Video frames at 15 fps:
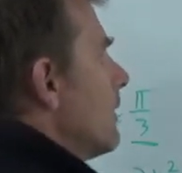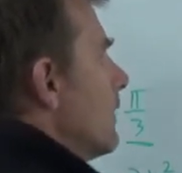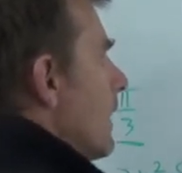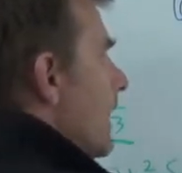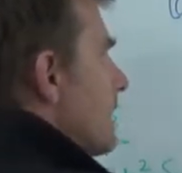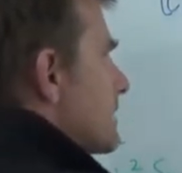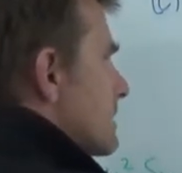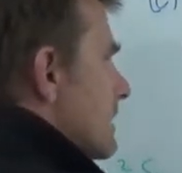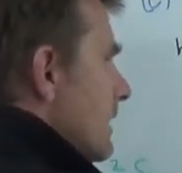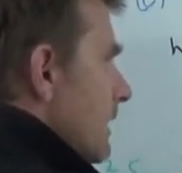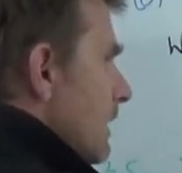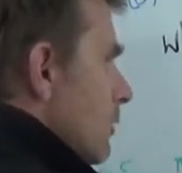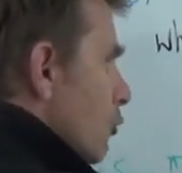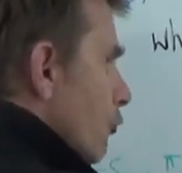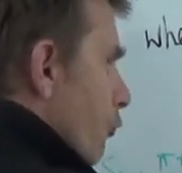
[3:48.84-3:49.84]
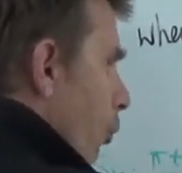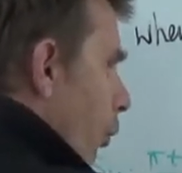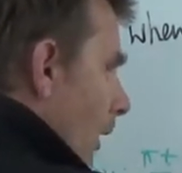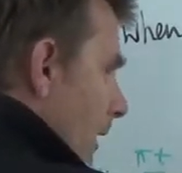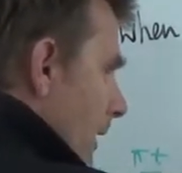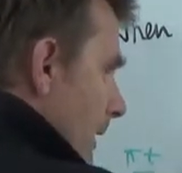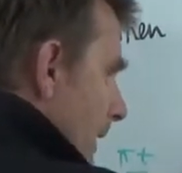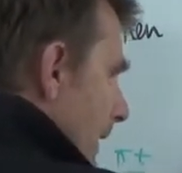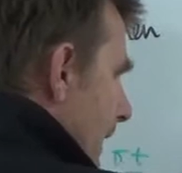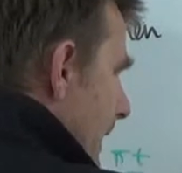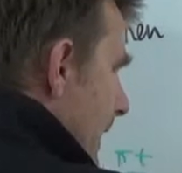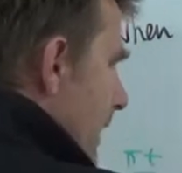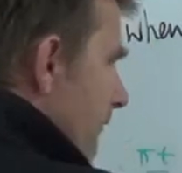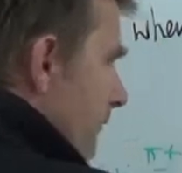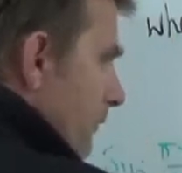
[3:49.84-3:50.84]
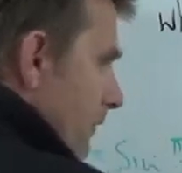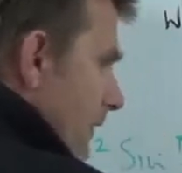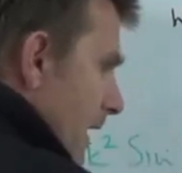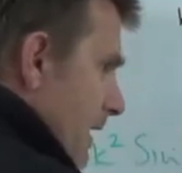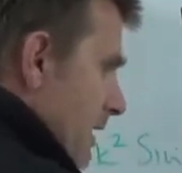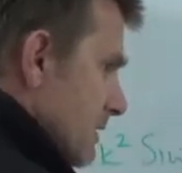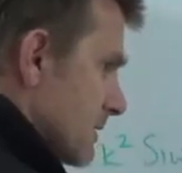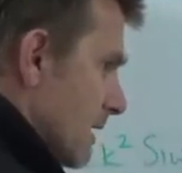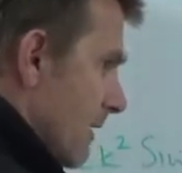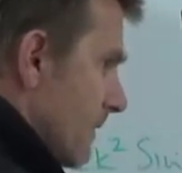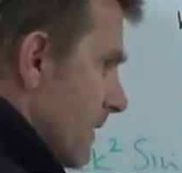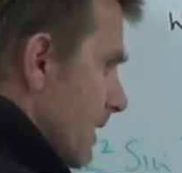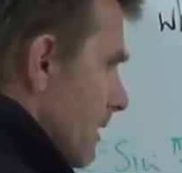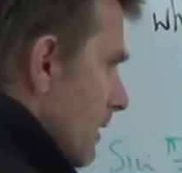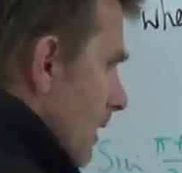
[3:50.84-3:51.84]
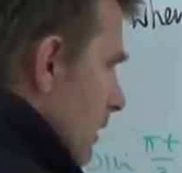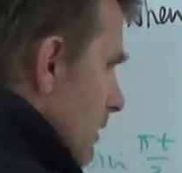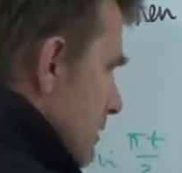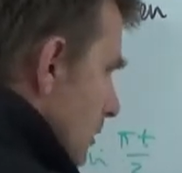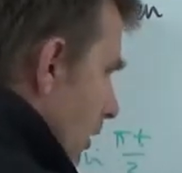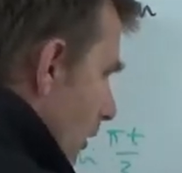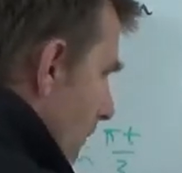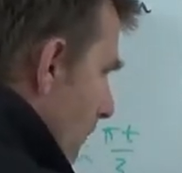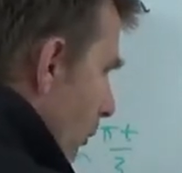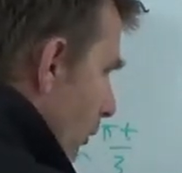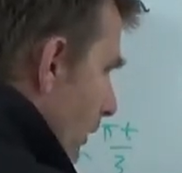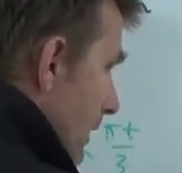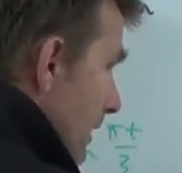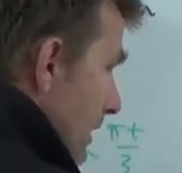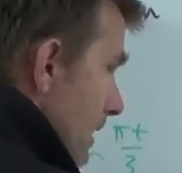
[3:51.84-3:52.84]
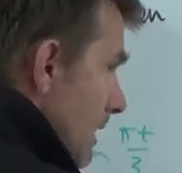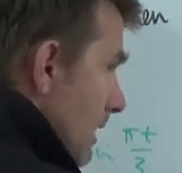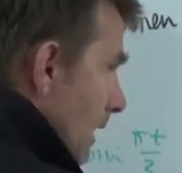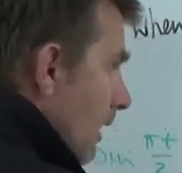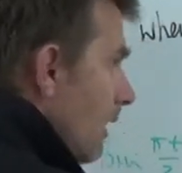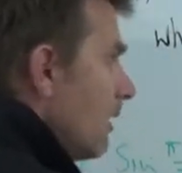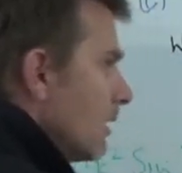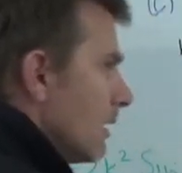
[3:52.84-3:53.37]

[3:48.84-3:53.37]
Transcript: At t equals 1.5, so that is at the top point here,